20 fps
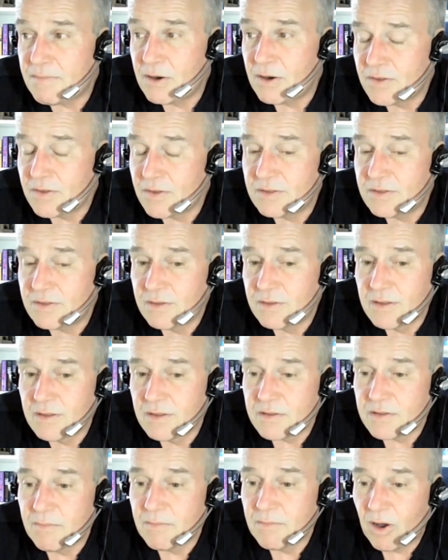suppose
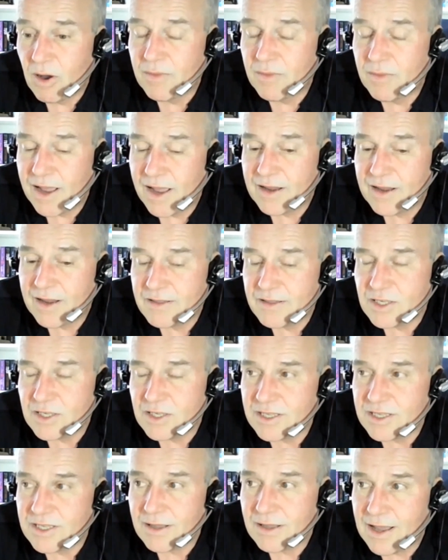the bottom line is
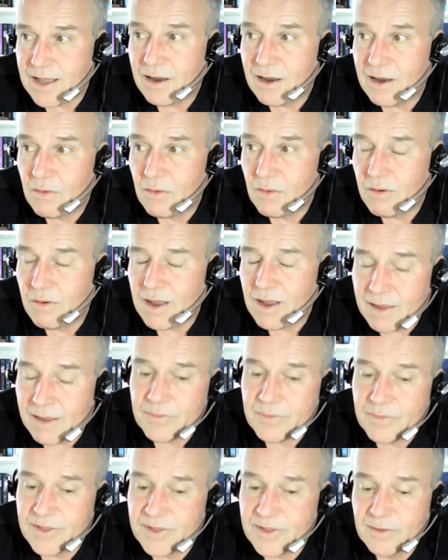just how
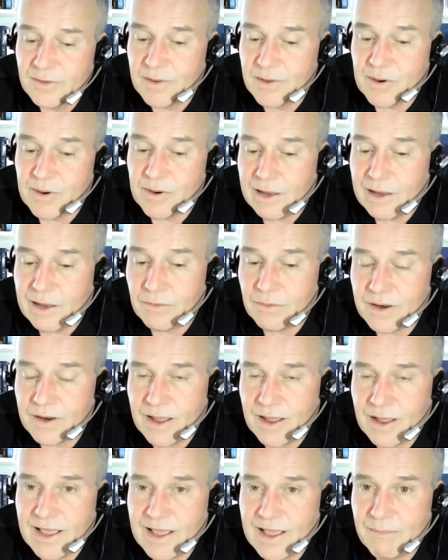absolutely
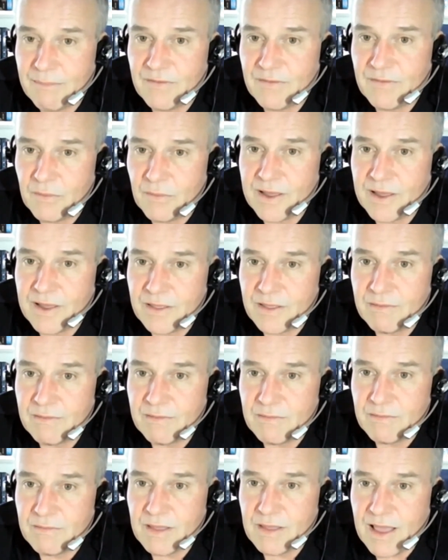proud I am of the way that
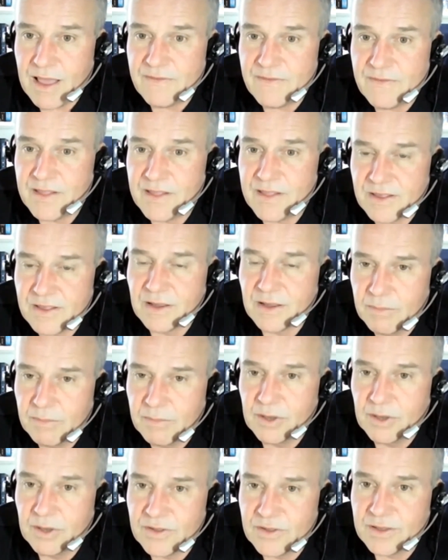every single
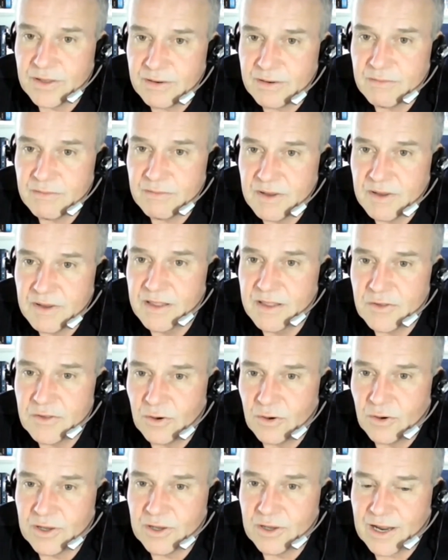person in
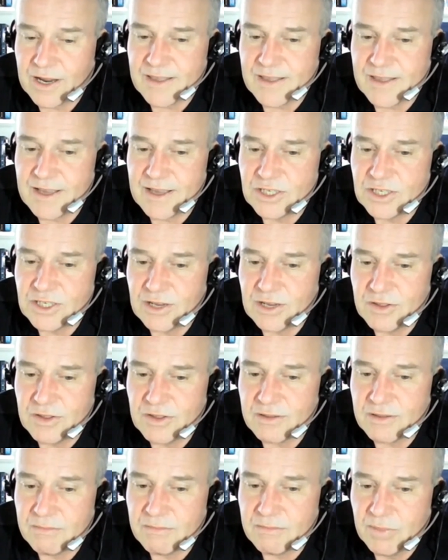this organisation
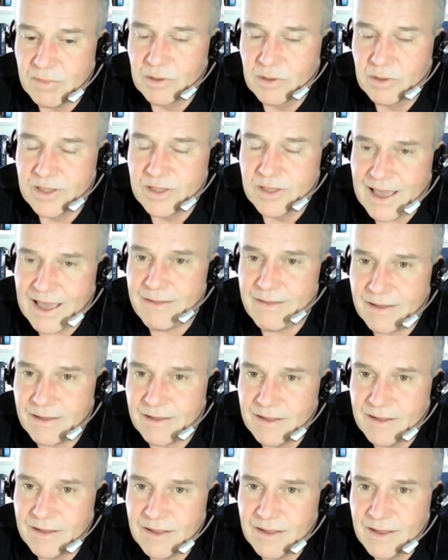has pulled
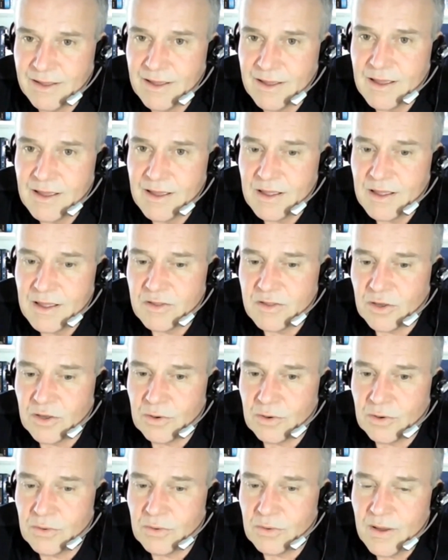together
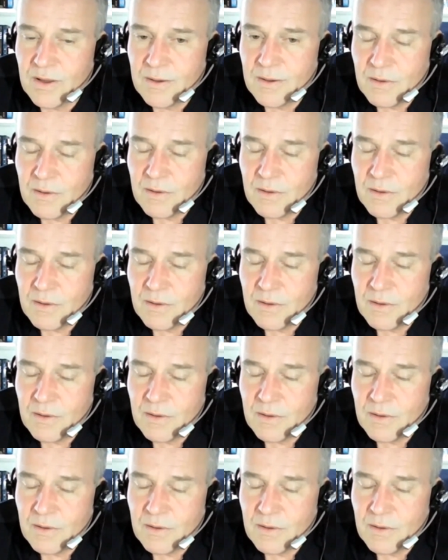to